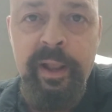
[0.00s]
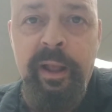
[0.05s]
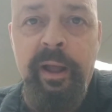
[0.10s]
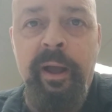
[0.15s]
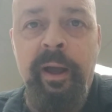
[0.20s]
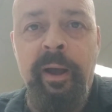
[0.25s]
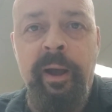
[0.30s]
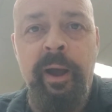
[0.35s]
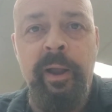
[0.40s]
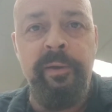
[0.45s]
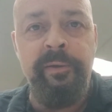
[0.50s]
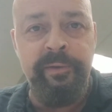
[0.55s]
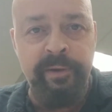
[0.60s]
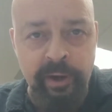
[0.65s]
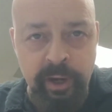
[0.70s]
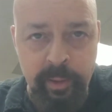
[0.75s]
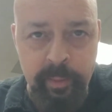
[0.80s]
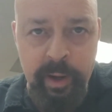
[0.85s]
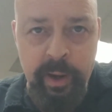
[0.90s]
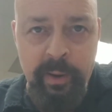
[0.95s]
on
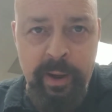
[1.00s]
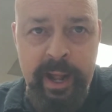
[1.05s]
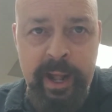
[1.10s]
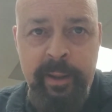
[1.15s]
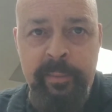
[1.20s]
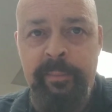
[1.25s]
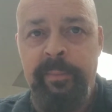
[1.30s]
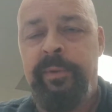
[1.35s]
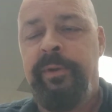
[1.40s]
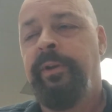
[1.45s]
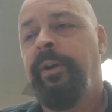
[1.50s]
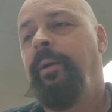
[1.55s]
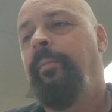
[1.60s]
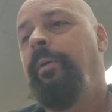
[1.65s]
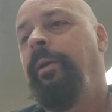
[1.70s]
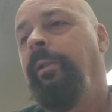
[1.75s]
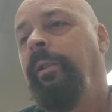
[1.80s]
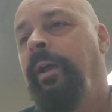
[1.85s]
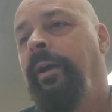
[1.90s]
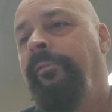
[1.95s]
Turbo album,
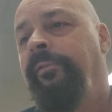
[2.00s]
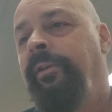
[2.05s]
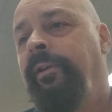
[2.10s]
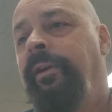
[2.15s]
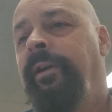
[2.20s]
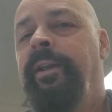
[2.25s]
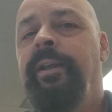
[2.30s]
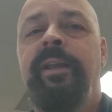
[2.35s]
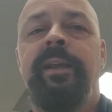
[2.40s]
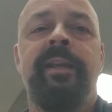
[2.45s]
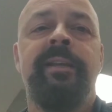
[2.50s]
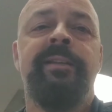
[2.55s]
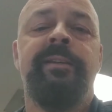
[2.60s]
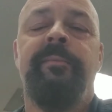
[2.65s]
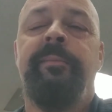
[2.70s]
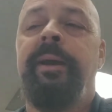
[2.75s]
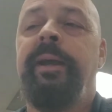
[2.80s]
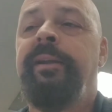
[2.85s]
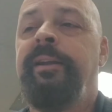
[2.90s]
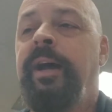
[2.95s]
Turbo Lover is
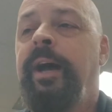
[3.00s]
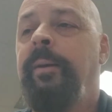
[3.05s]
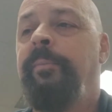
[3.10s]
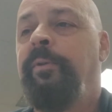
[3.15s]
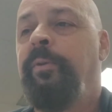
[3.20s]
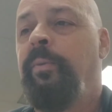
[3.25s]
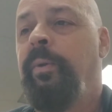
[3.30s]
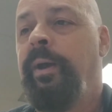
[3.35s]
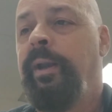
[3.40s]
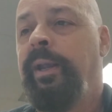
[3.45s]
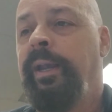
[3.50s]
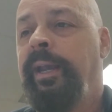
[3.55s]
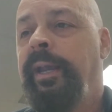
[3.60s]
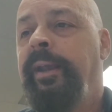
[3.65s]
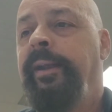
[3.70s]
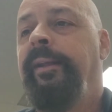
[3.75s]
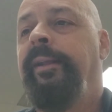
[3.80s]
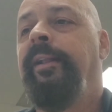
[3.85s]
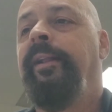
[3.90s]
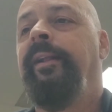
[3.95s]
in my top 20.
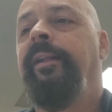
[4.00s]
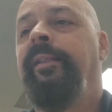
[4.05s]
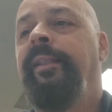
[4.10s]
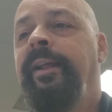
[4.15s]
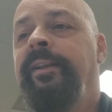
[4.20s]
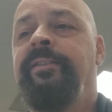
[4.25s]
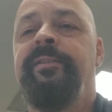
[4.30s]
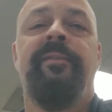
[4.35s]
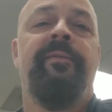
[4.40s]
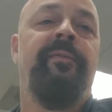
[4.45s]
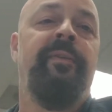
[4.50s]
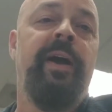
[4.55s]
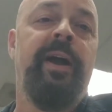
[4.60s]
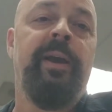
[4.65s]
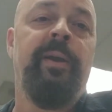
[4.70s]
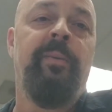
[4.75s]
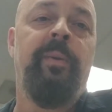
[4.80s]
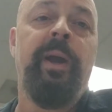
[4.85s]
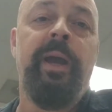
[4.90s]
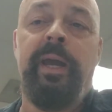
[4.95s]
That's the
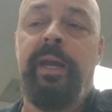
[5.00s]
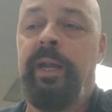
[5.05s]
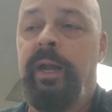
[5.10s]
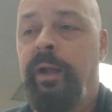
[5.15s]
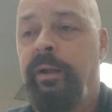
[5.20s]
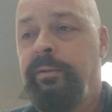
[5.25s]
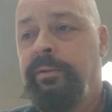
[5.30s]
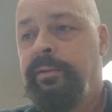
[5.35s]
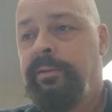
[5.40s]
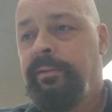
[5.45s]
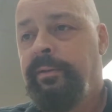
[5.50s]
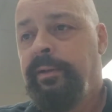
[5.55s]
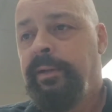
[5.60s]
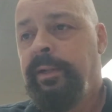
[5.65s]
fucking way it goes.